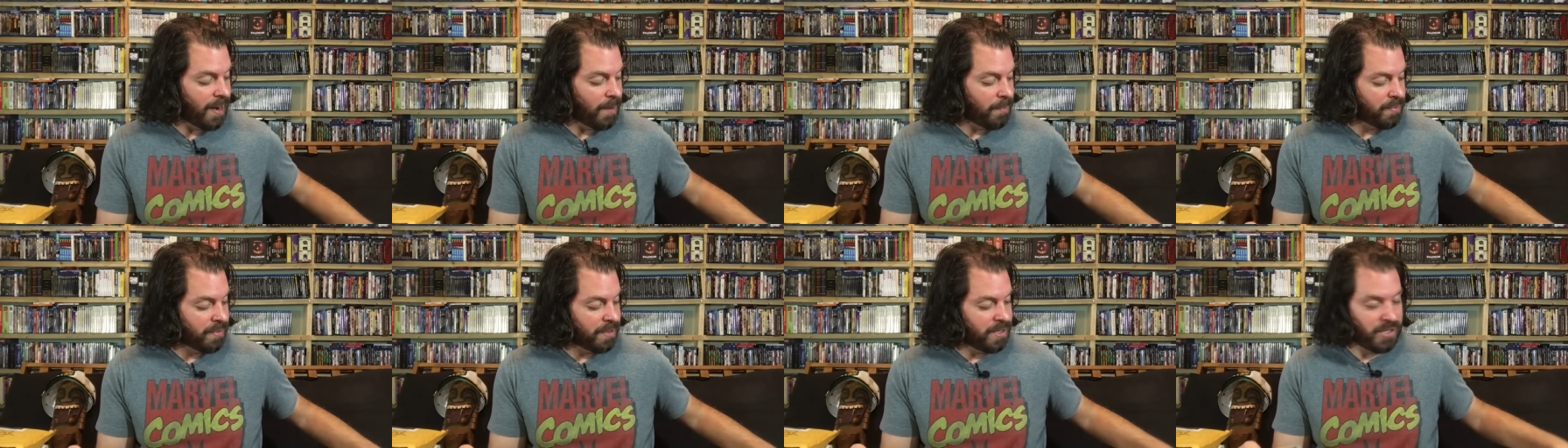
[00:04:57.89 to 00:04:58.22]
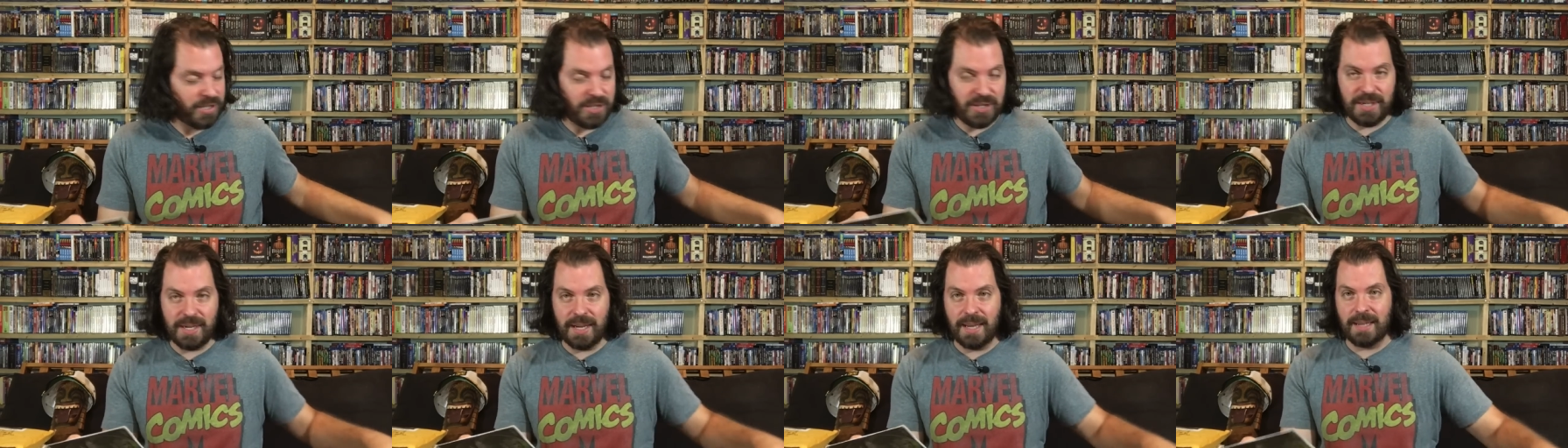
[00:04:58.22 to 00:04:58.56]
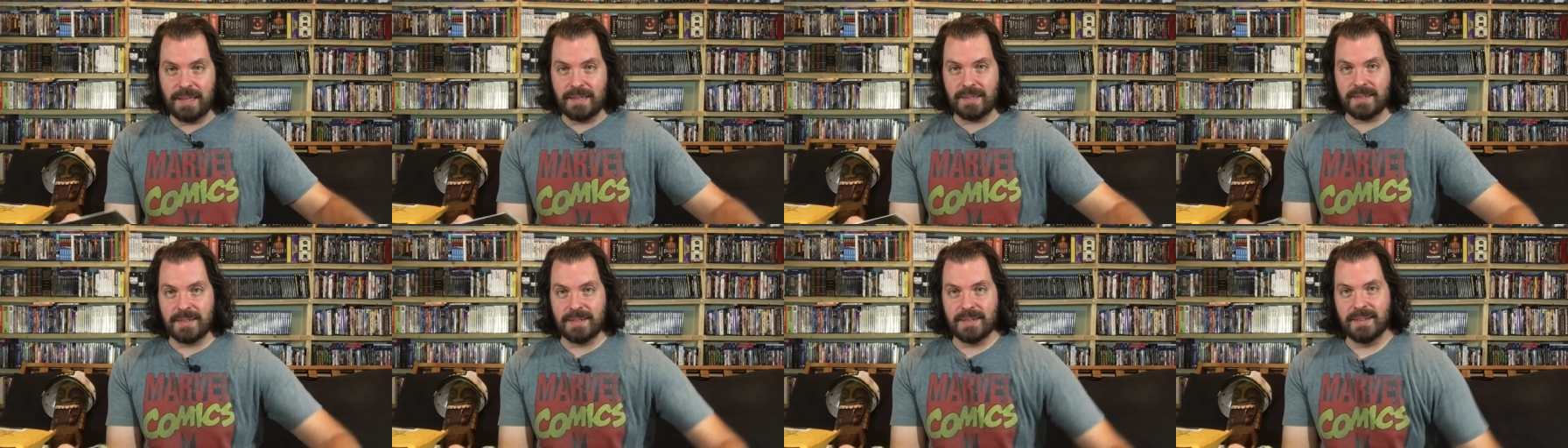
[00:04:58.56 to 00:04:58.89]

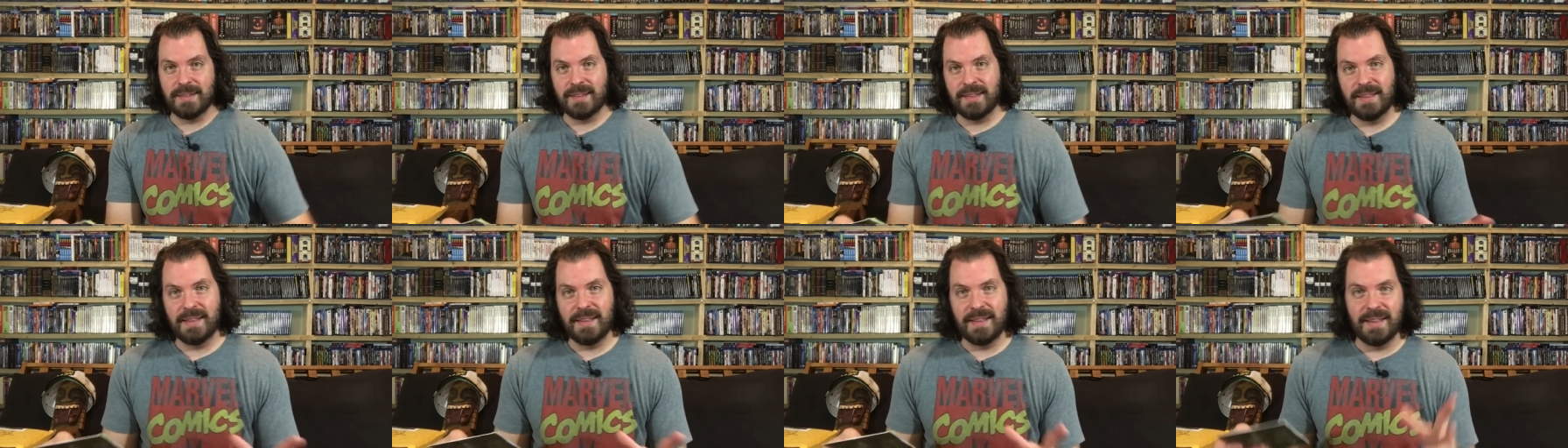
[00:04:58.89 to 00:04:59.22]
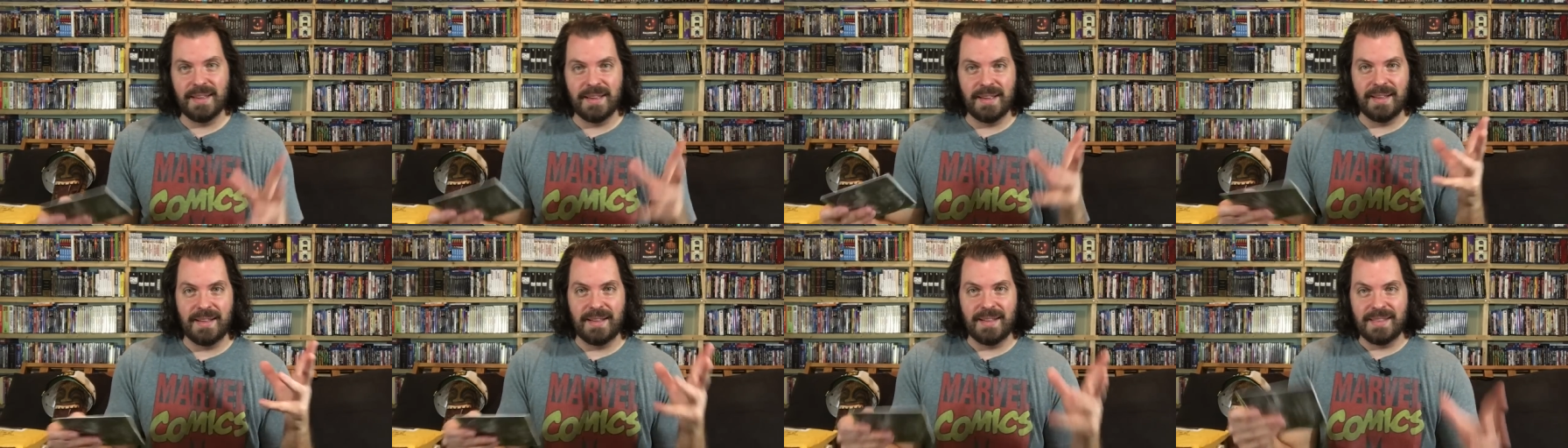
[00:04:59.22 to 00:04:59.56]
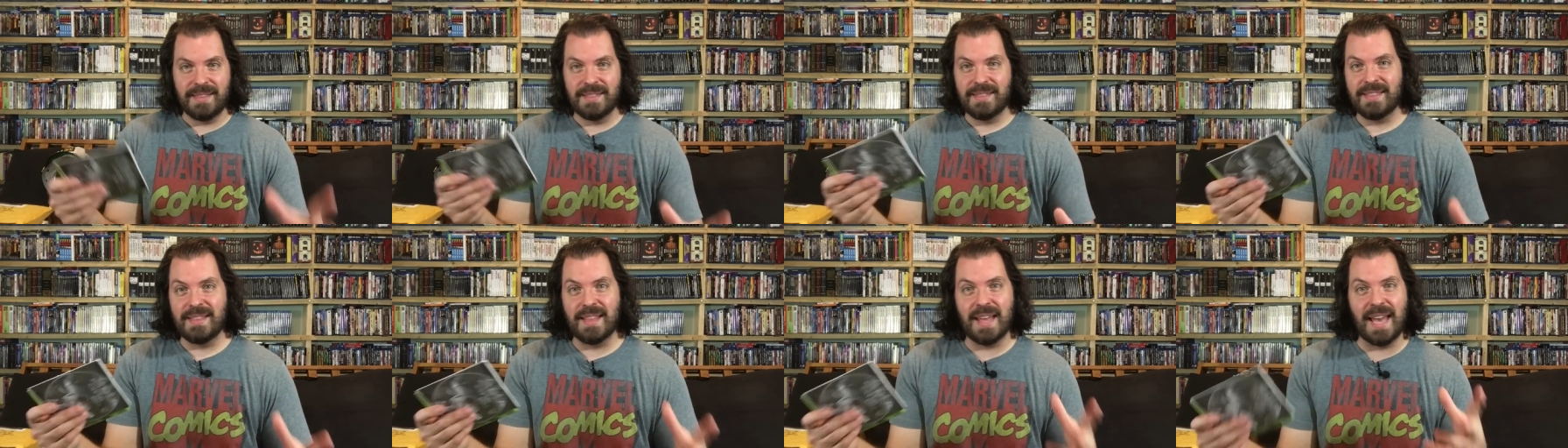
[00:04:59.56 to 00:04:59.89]
appreciate the